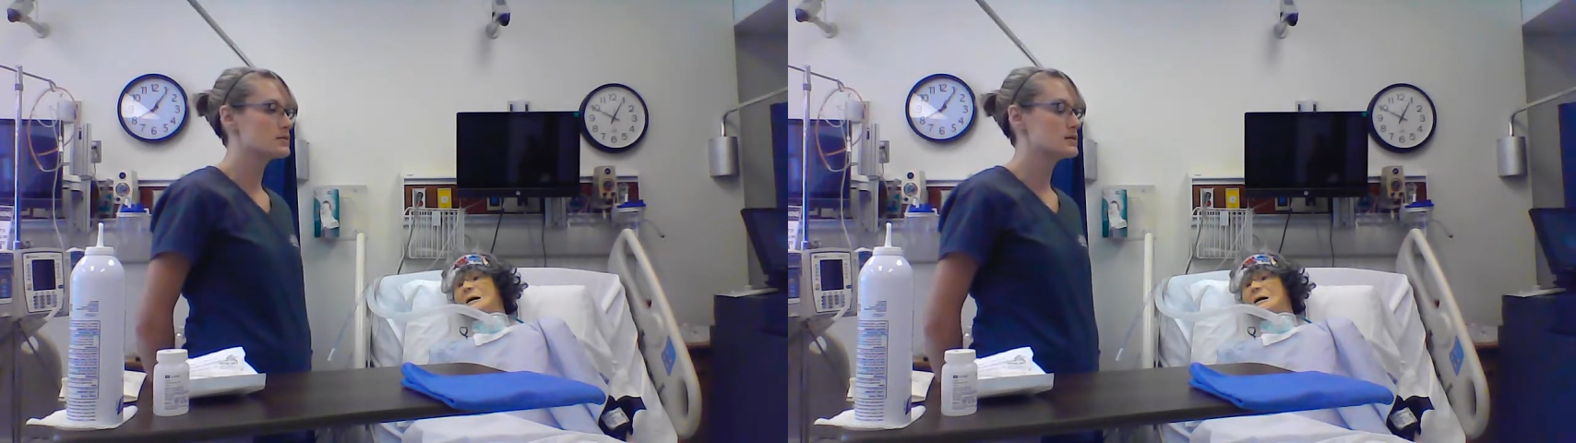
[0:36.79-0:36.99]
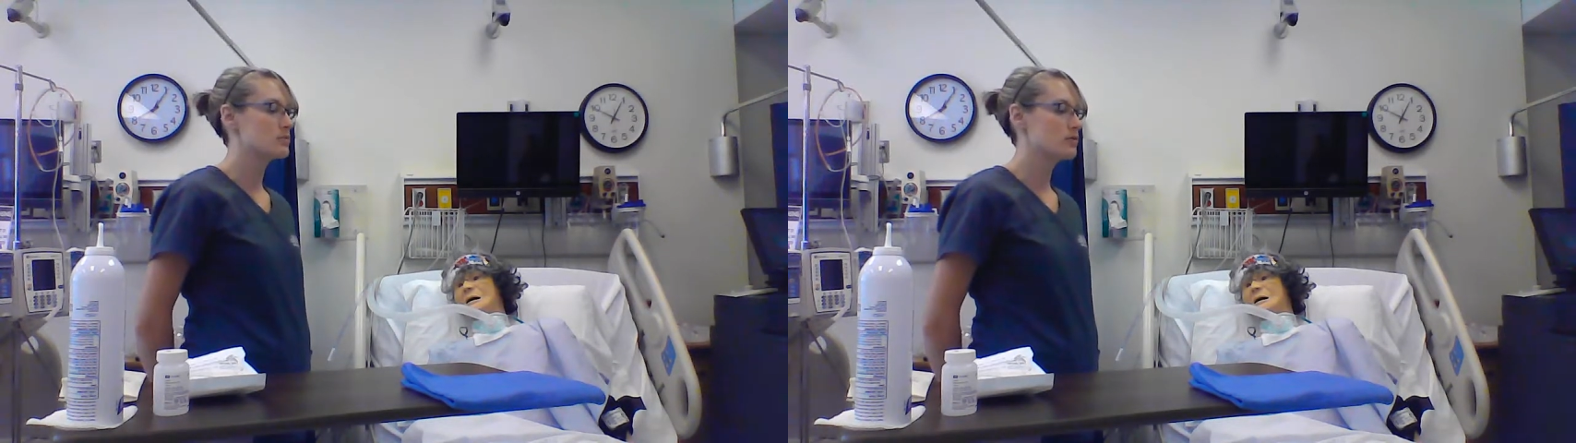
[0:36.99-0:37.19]

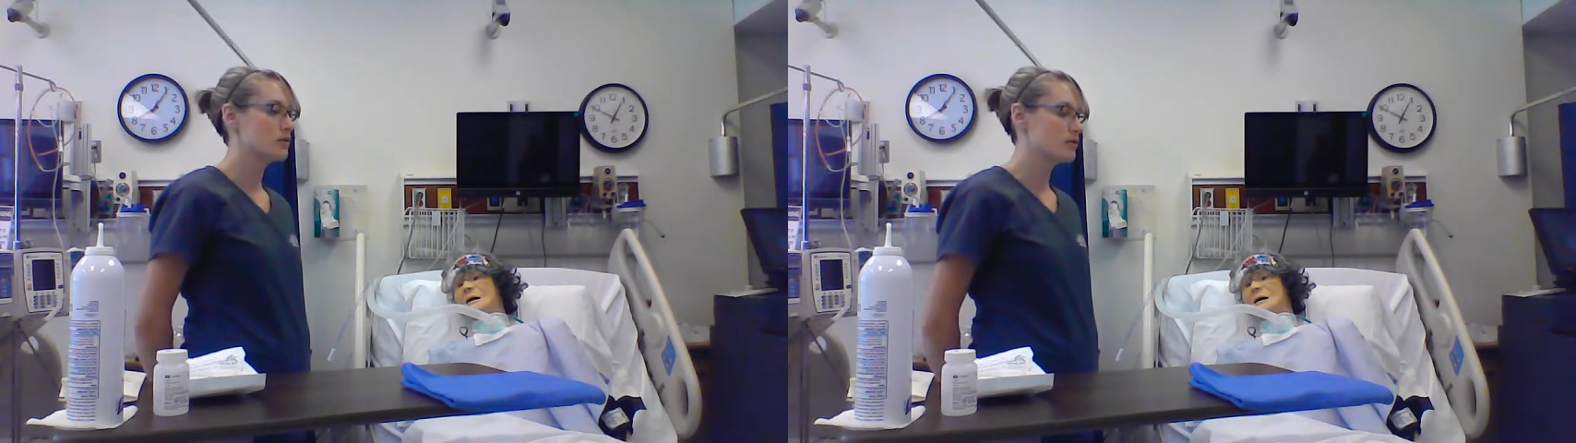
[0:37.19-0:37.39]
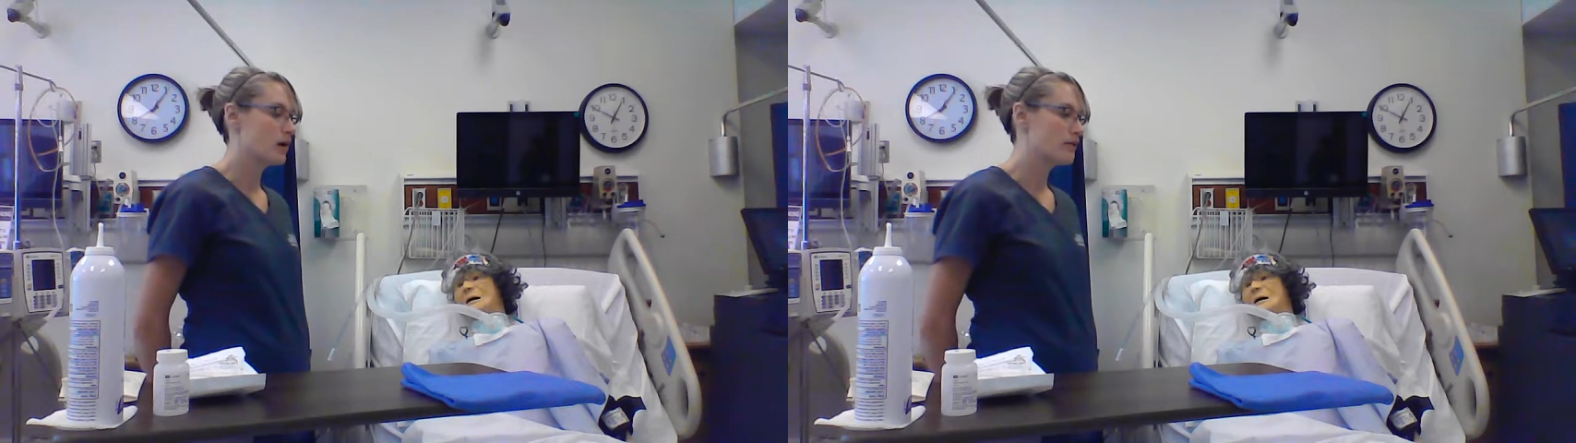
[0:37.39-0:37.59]
Typically,
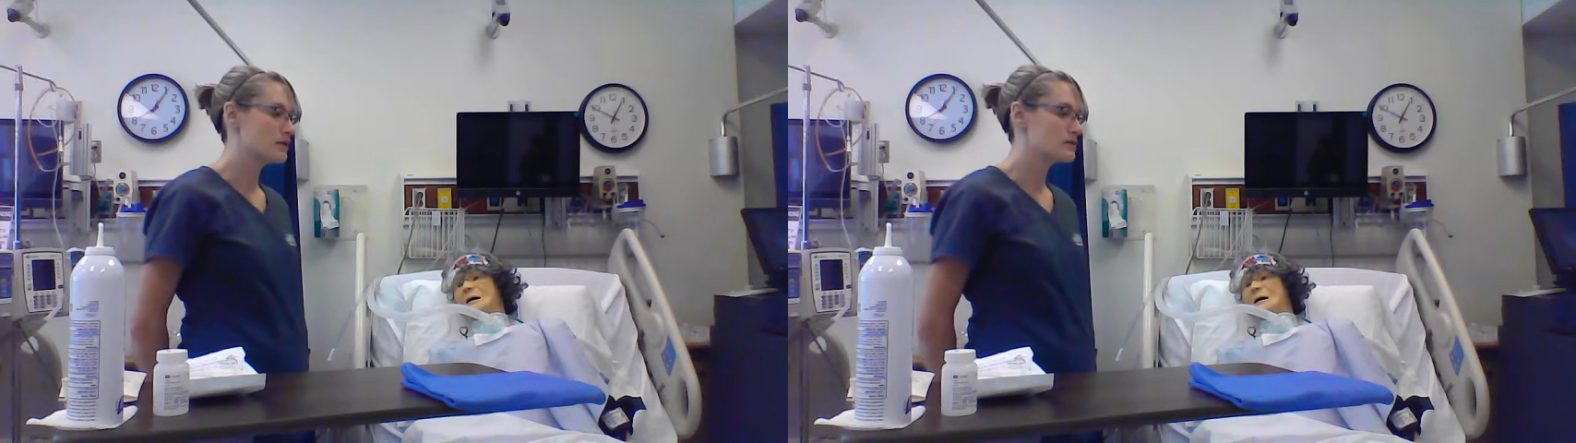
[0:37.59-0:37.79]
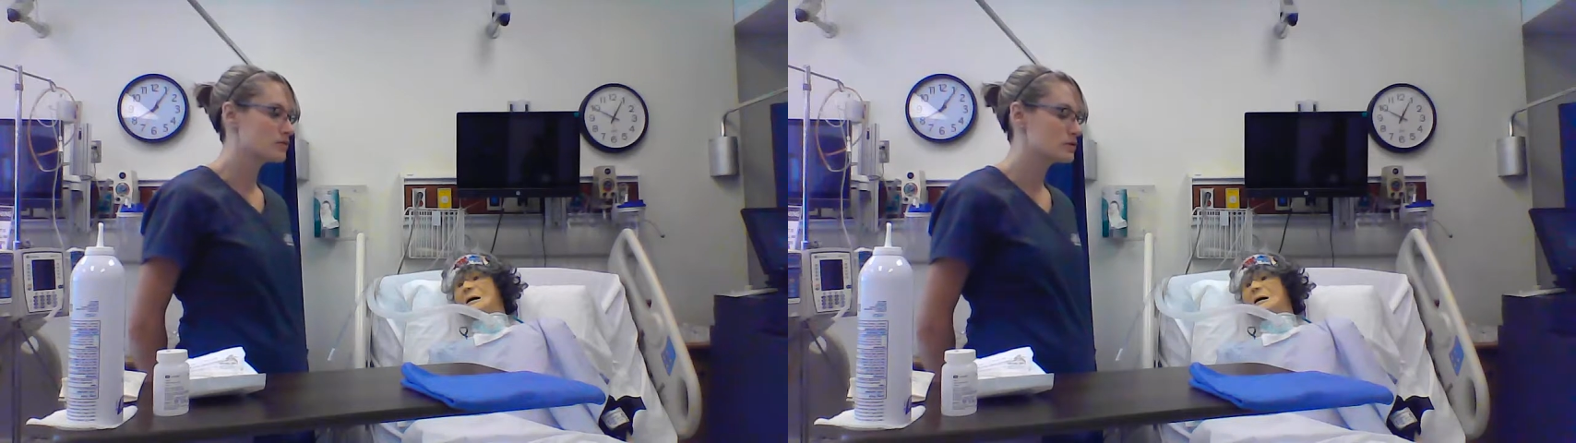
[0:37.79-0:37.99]
if they're having
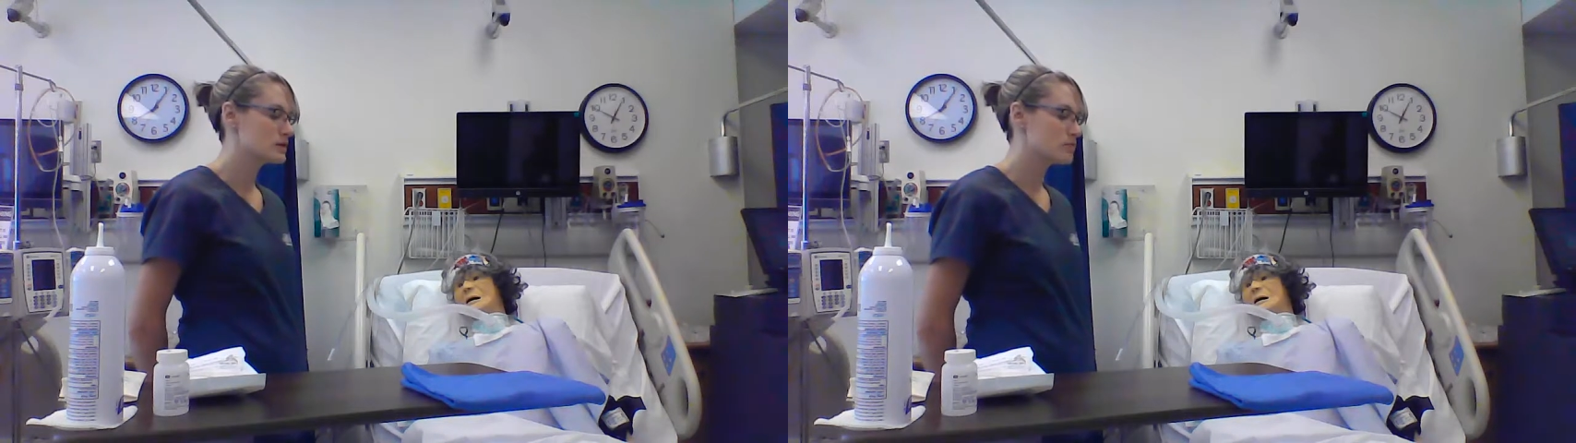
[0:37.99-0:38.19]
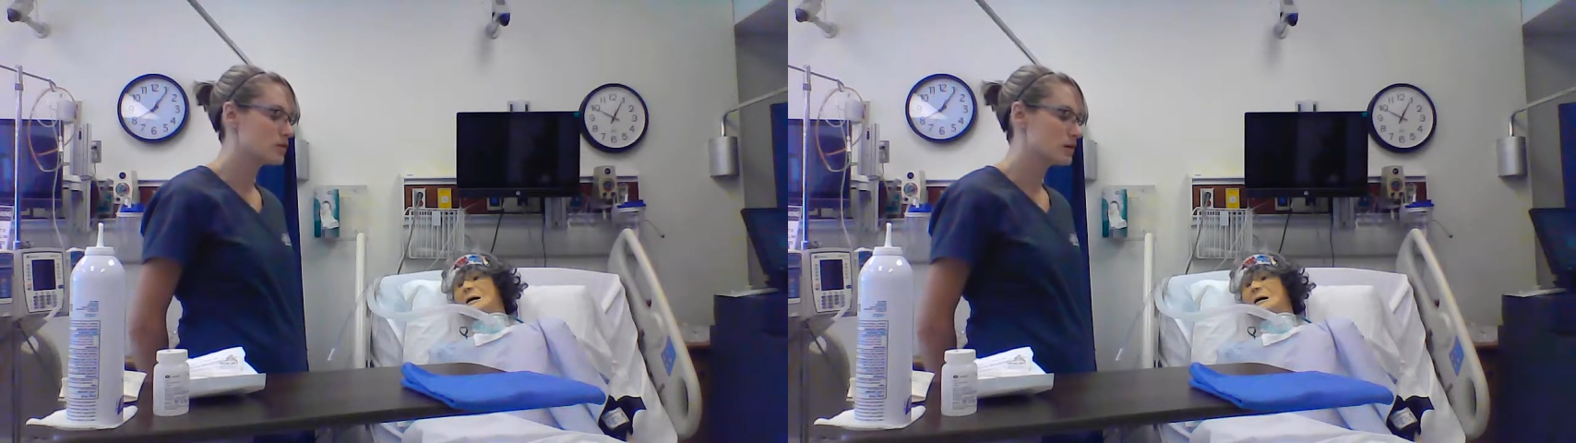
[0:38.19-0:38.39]

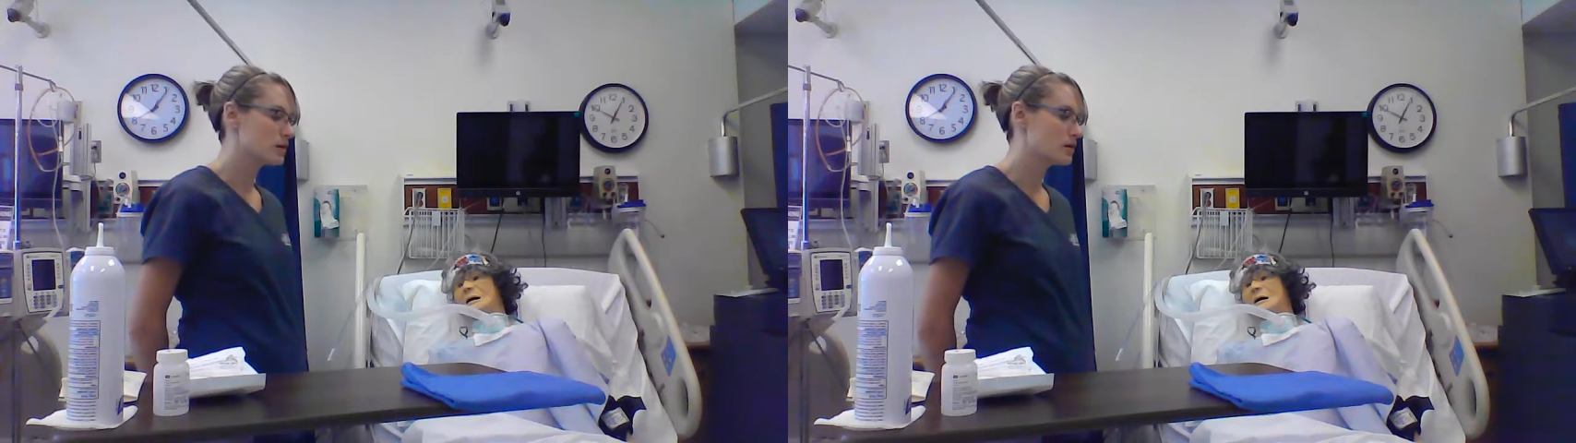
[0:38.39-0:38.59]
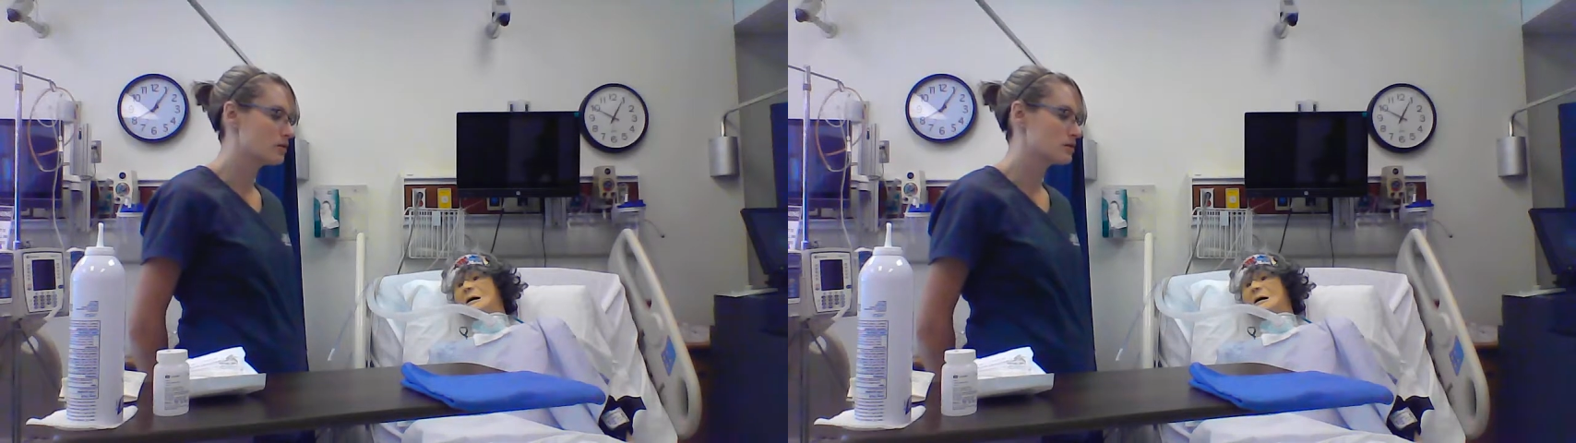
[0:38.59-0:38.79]
difficulty
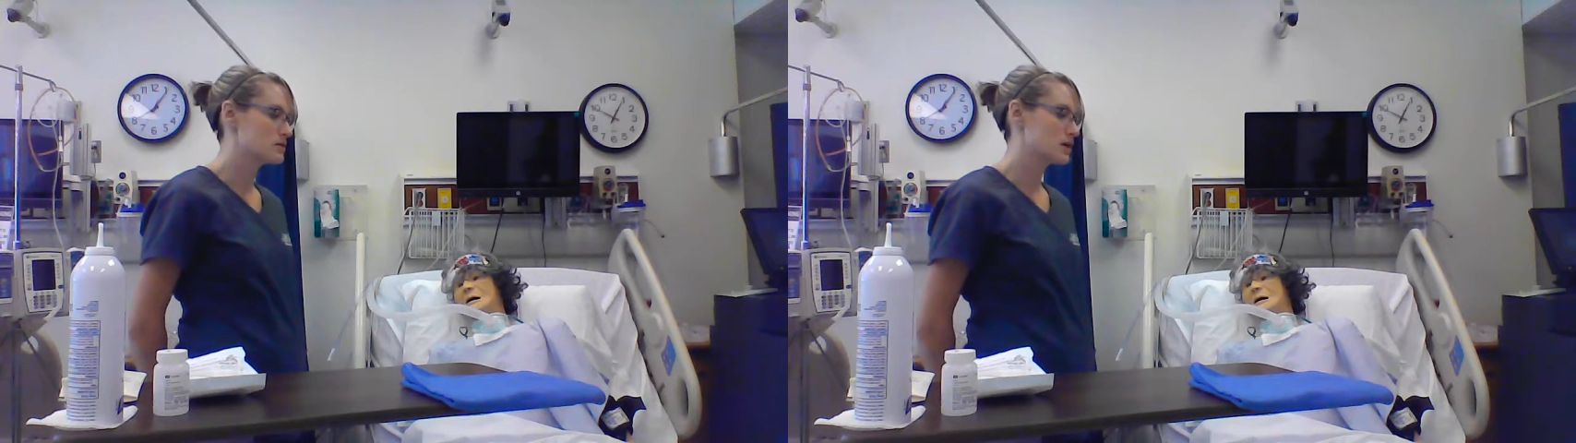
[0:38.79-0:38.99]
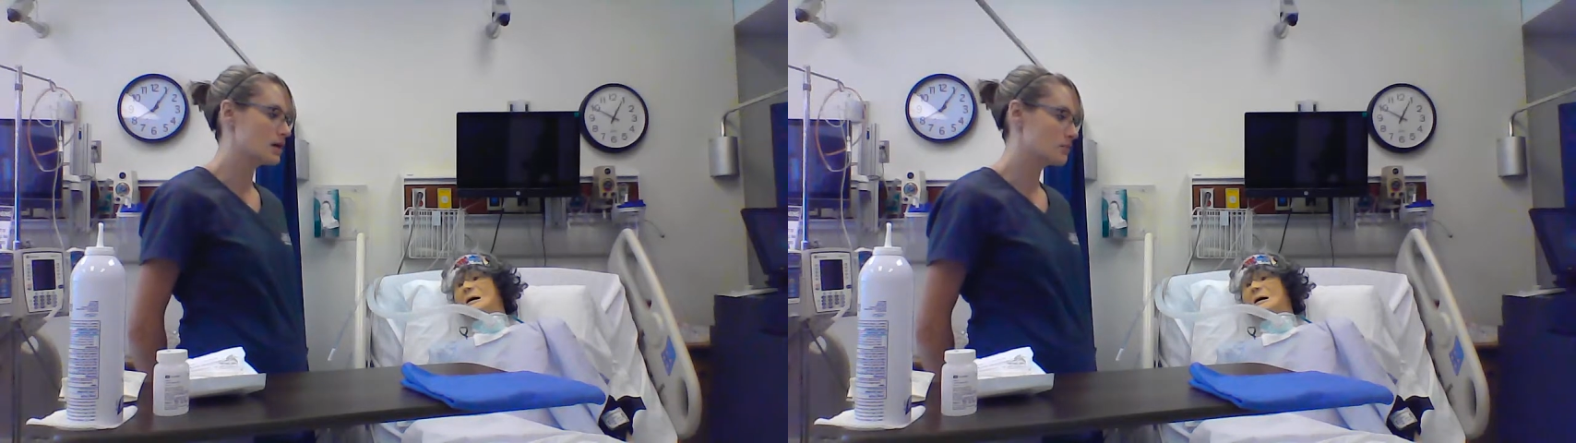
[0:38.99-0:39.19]
breathing, they're
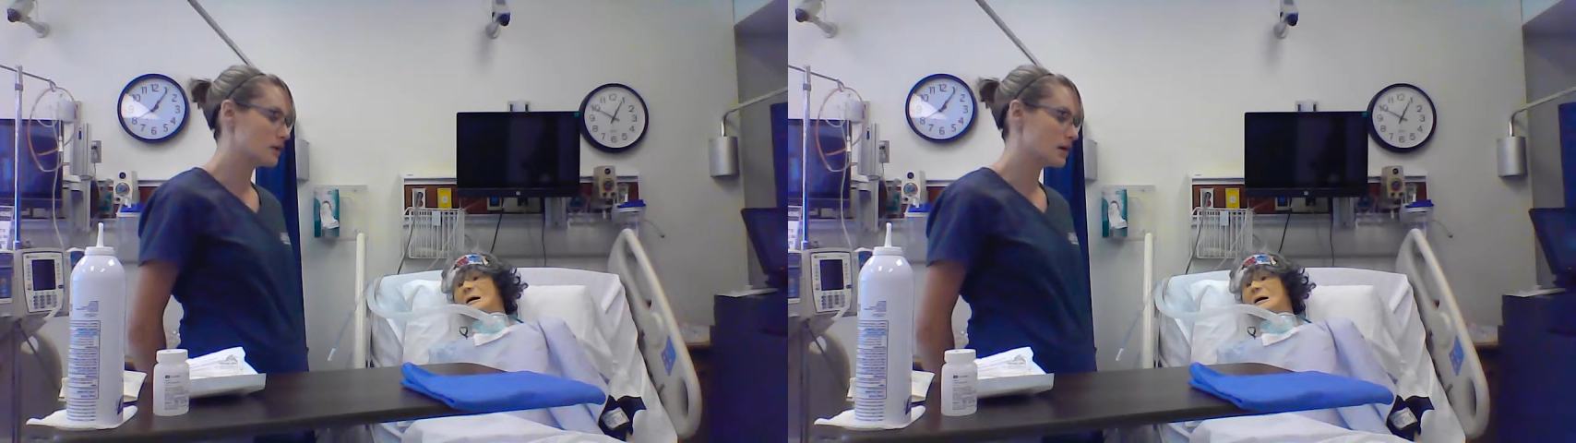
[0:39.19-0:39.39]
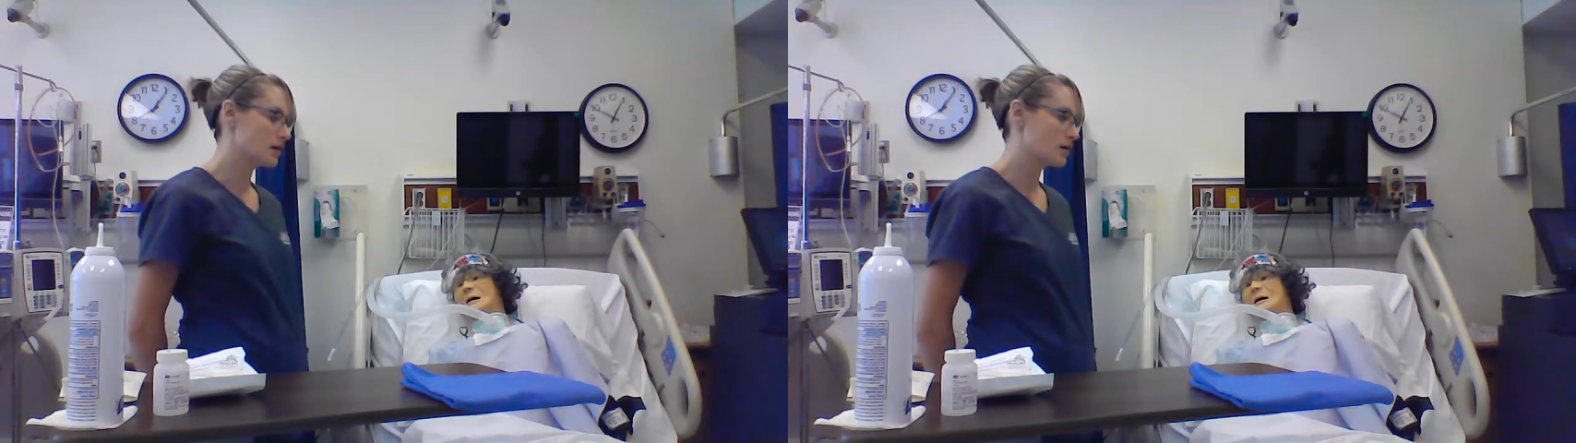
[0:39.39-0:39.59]

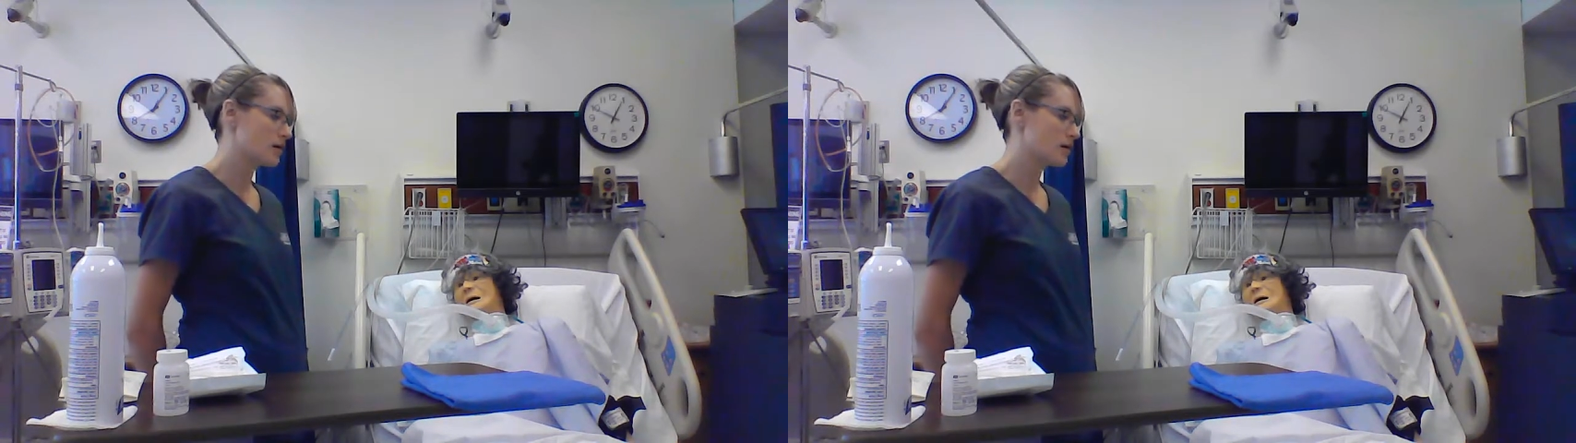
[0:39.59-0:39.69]
tachypnic.